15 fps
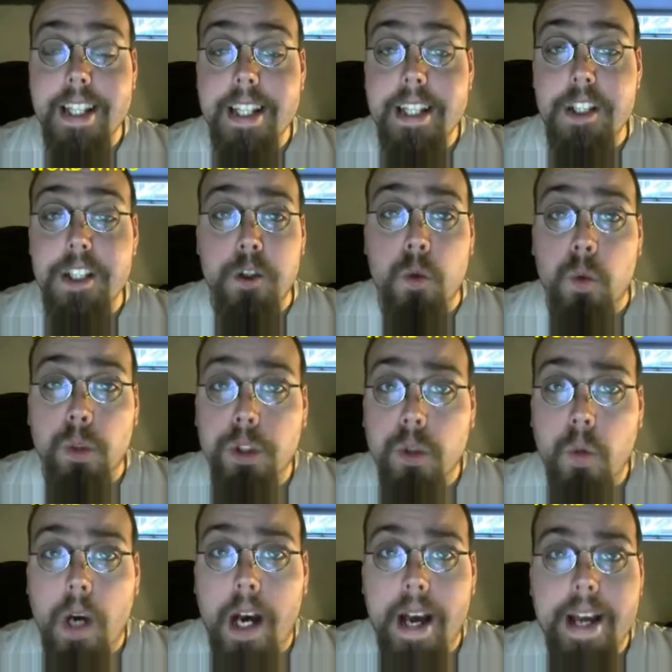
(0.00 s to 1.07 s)
is
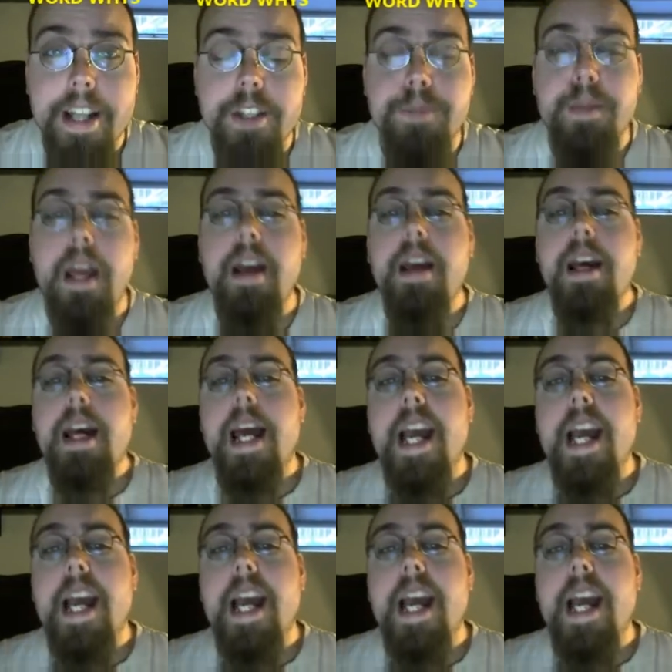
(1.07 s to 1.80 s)
WordWise.